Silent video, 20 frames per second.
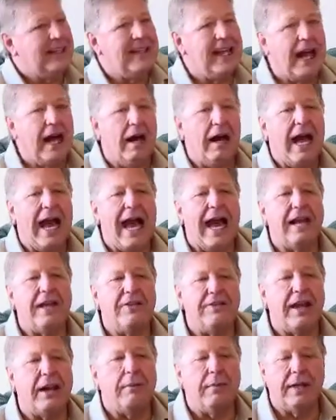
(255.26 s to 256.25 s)
Now, how
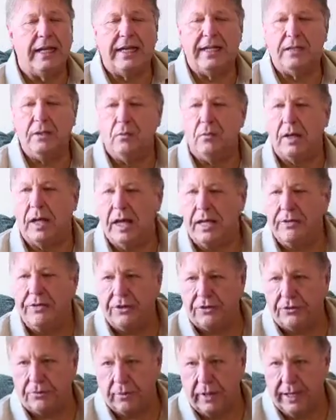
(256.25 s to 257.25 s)
does that relate to what I
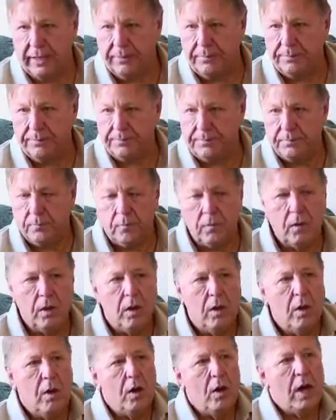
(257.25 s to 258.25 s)
just read?
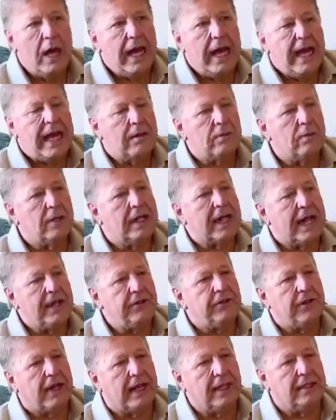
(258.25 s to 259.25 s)
It
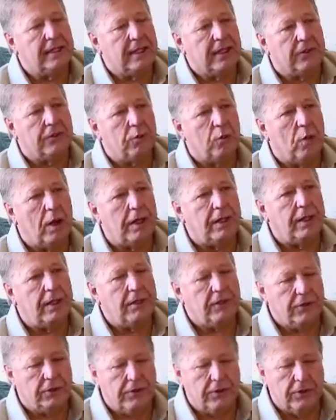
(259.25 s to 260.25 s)
relates like this. What
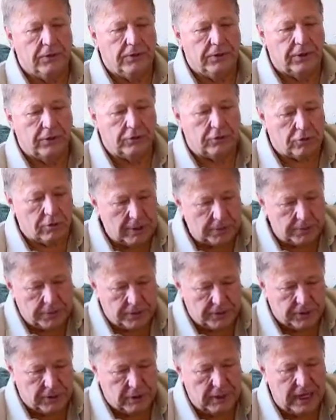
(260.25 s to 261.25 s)
the
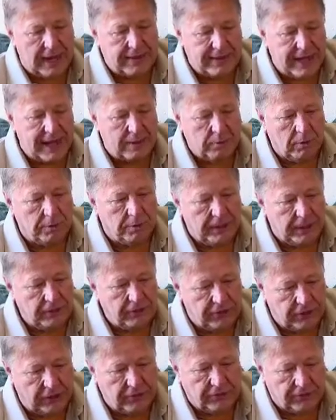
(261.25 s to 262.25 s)
scripture, and that would be
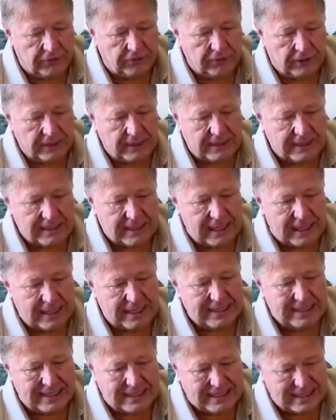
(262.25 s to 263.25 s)
Jesus in this
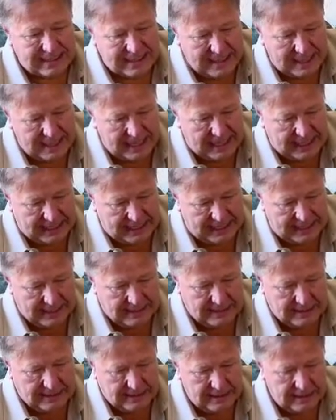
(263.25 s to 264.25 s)
case, is saying
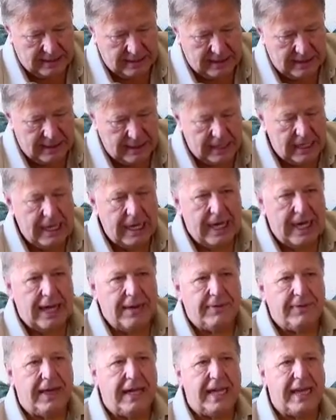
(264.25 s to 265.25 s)
is
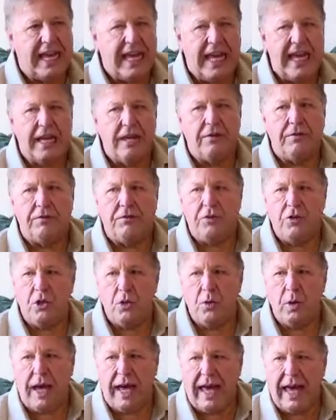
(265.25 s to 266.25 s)
that if
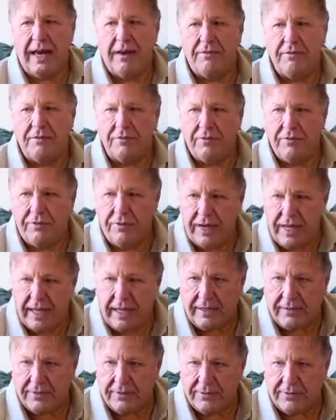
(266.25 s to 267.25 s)
you have
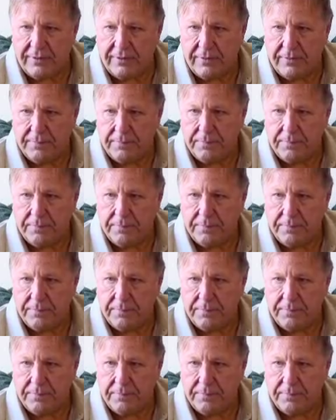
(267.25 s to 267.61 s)
faith,